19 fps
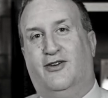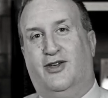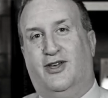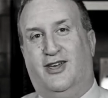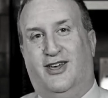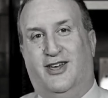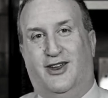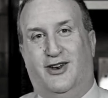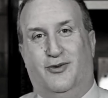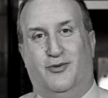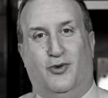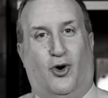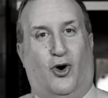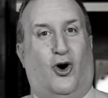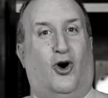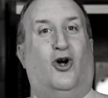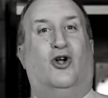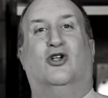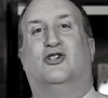in
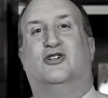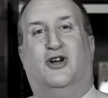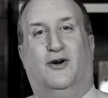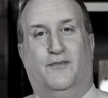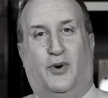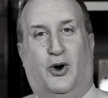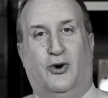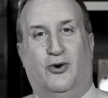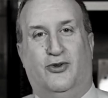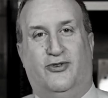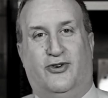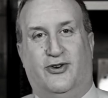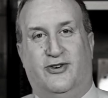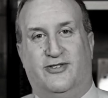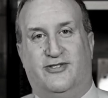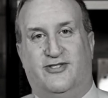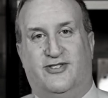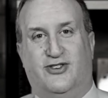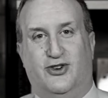all
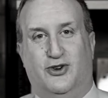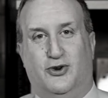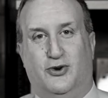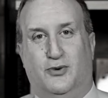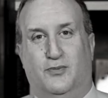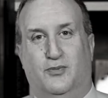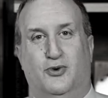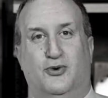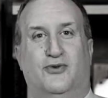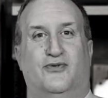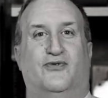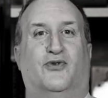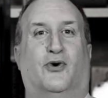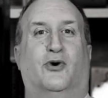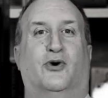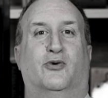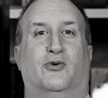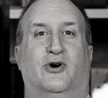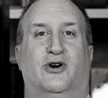composers to move
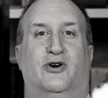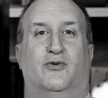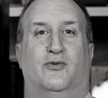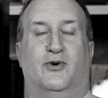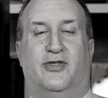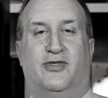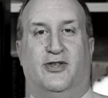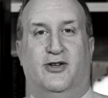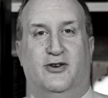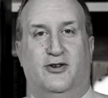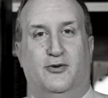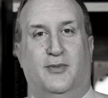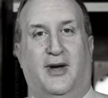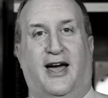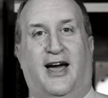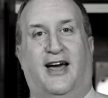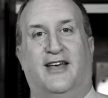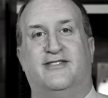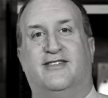forward with the new
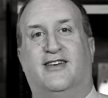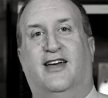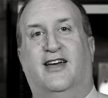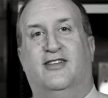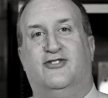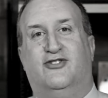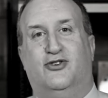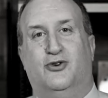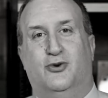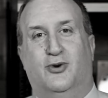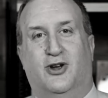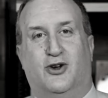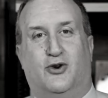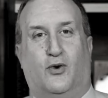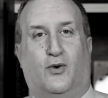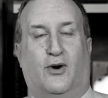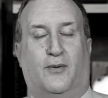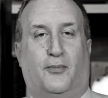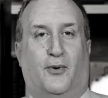Mass and to
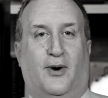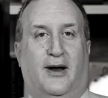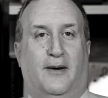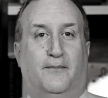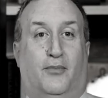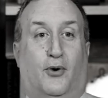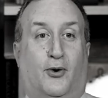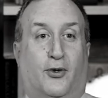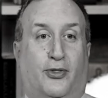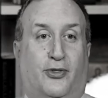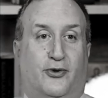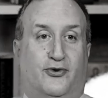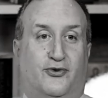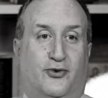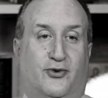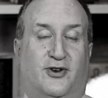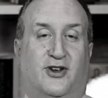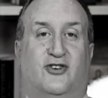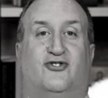incorporate both the
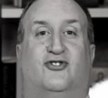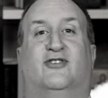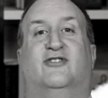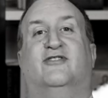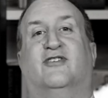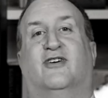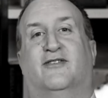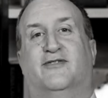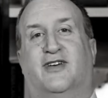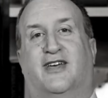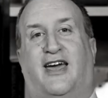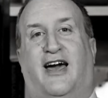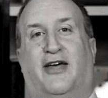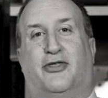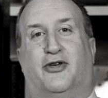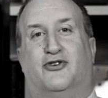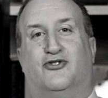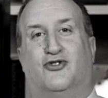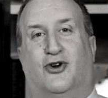traditions of the
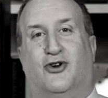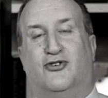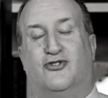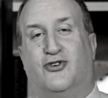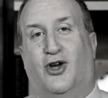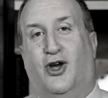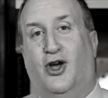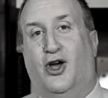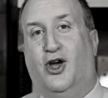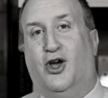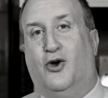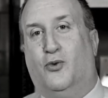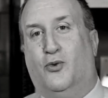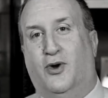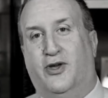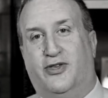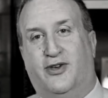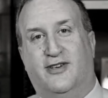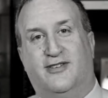Catholic Church
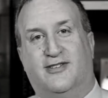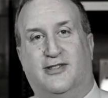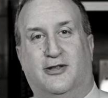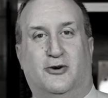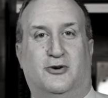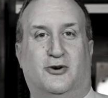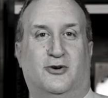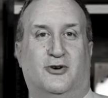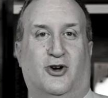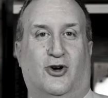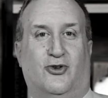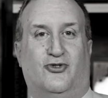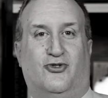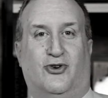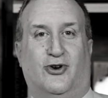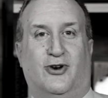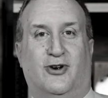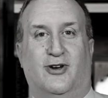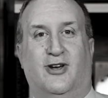with his local
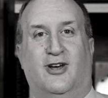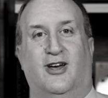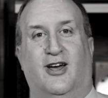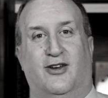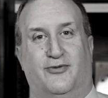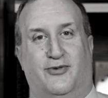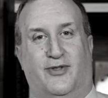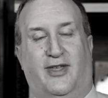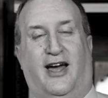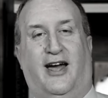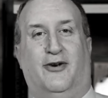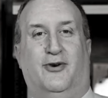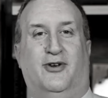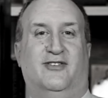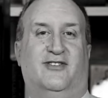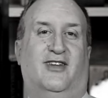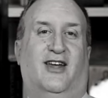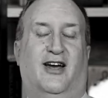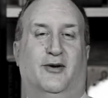culture. And for that
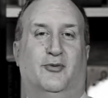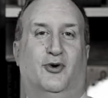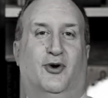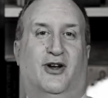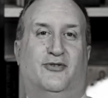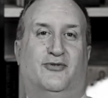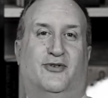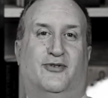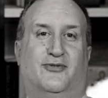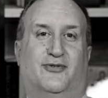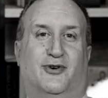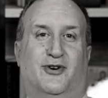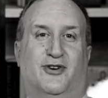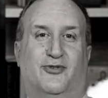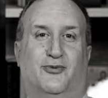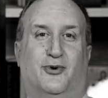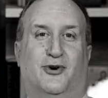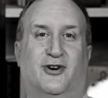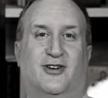reason, I am grateful for
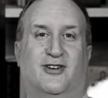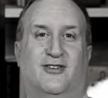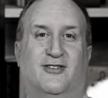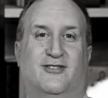his work.